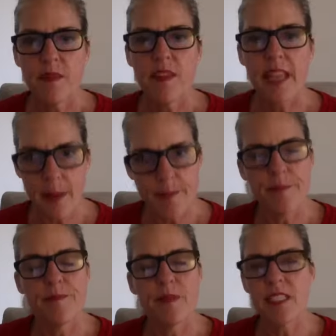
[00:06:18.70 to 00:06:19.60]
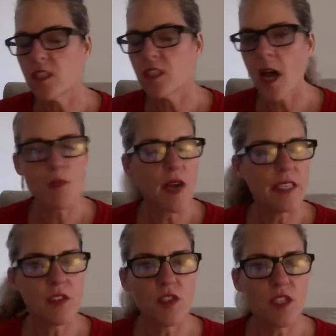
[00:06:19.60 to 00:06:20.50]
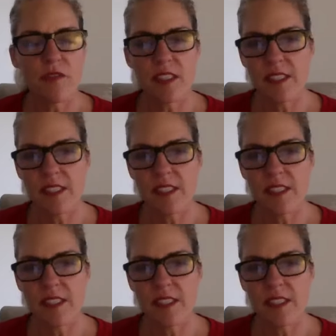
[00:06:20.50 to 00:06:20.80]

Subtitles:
Yep, it's not price or service.